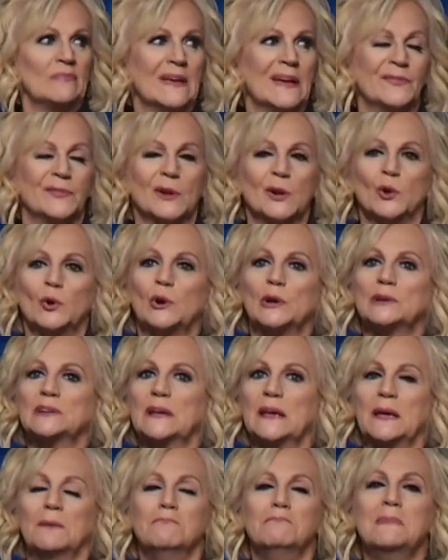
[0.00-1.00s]
and the Lord
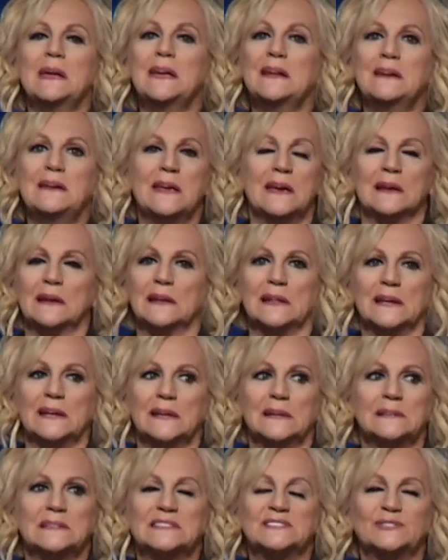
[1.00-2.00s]

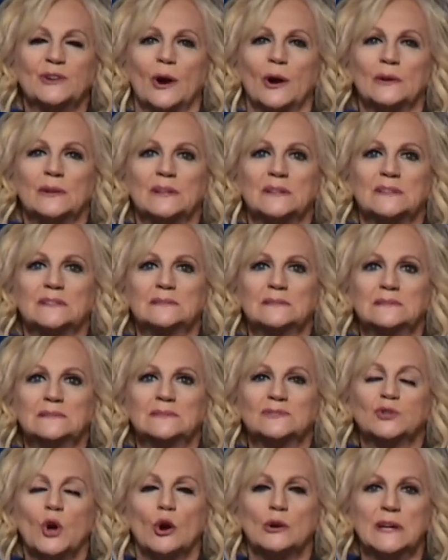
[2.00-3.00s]
immediately started
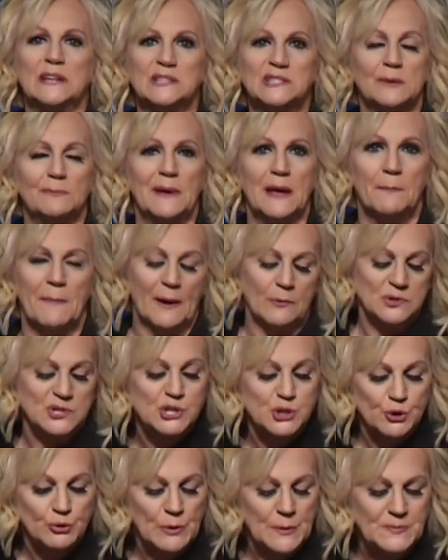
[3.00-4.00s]
talking to me about a
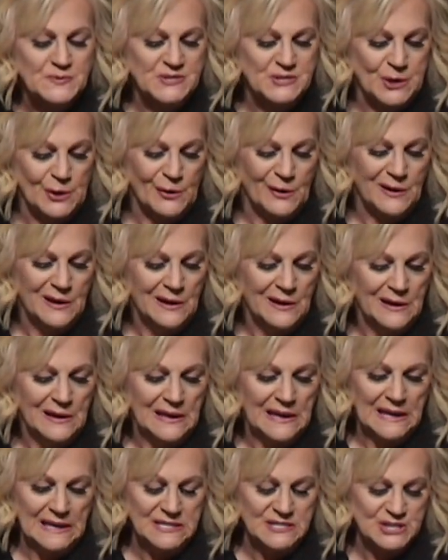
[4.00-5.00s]
scripture
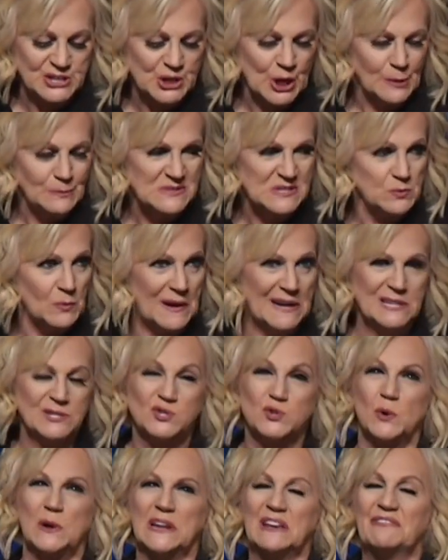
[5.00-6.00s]
in Psalms one
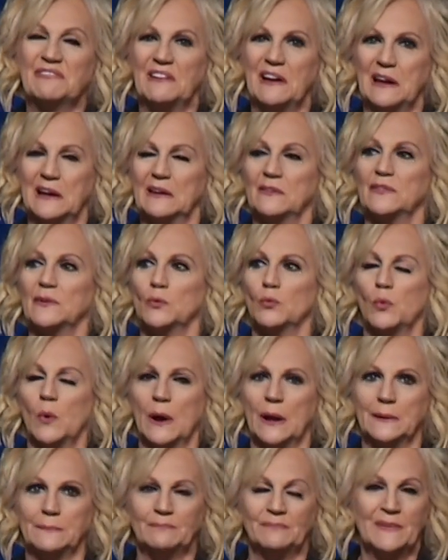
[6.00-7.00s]
twenty-five and
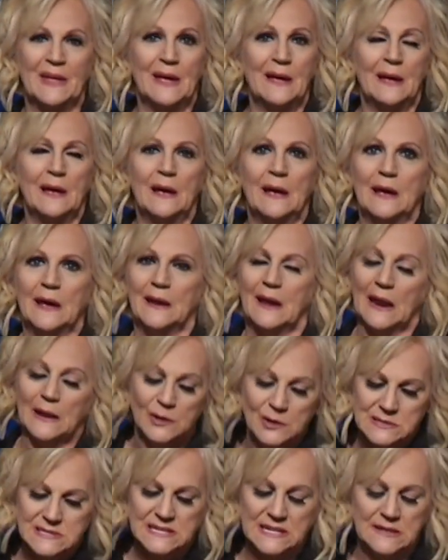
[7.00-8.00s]
one. And I
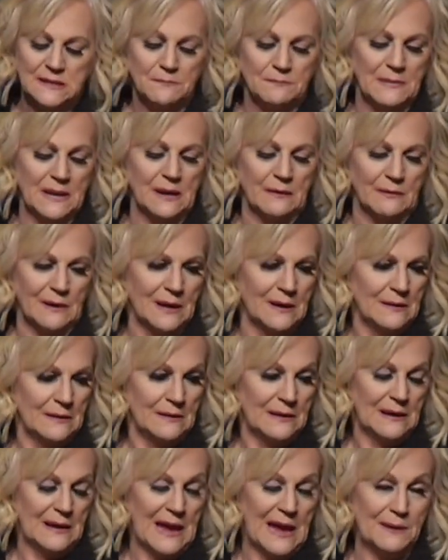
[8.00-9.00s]
looked in the mirror
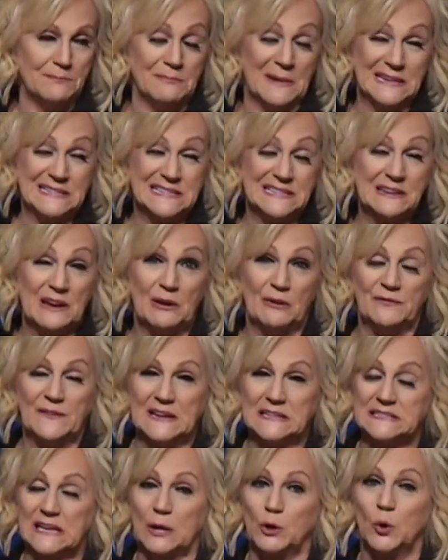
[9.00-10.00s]
at myself
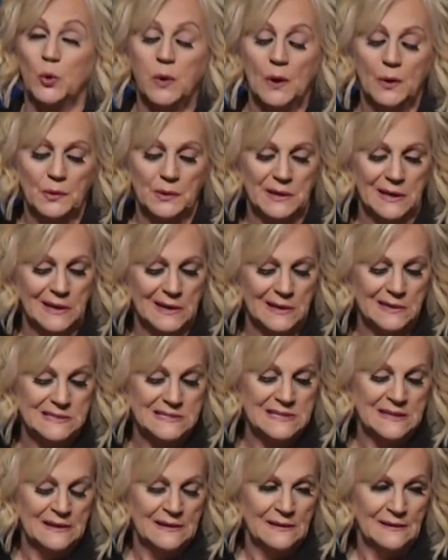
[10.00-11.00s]
as I quoted it.
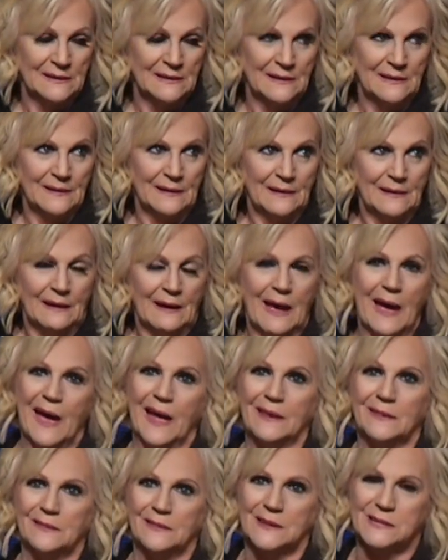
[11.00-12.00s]

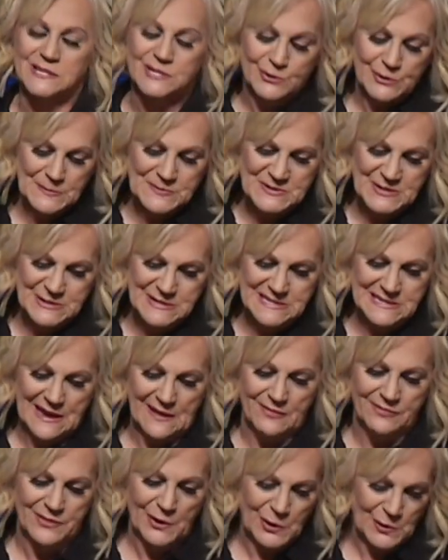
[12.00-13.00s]
And the scripture
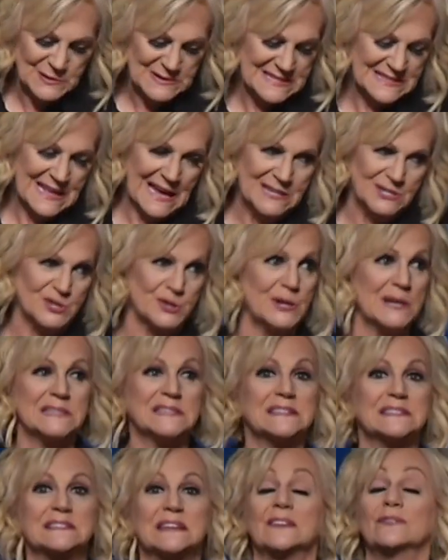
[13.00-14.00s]
said, those that
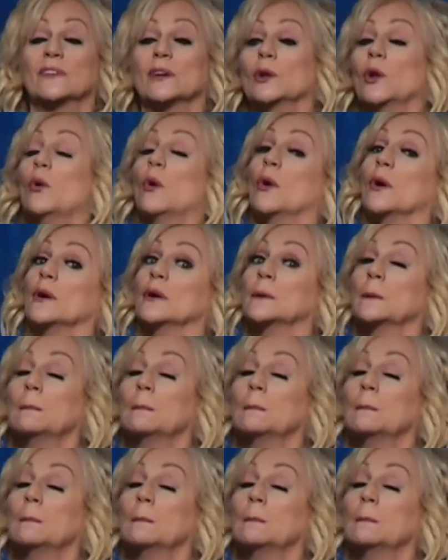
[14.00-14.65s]
trust in the Lord